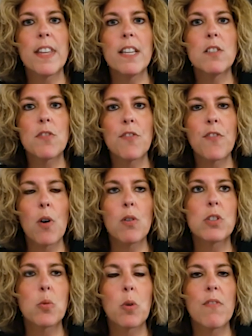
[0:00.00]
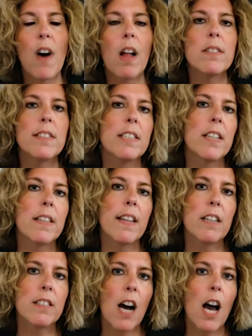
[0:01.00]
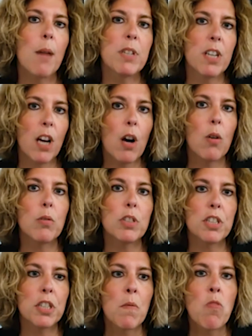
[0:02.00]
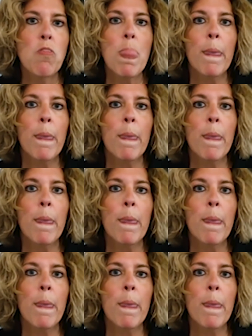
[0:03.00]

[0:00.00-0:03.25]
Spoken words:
These folks who are volunteering their time to coach,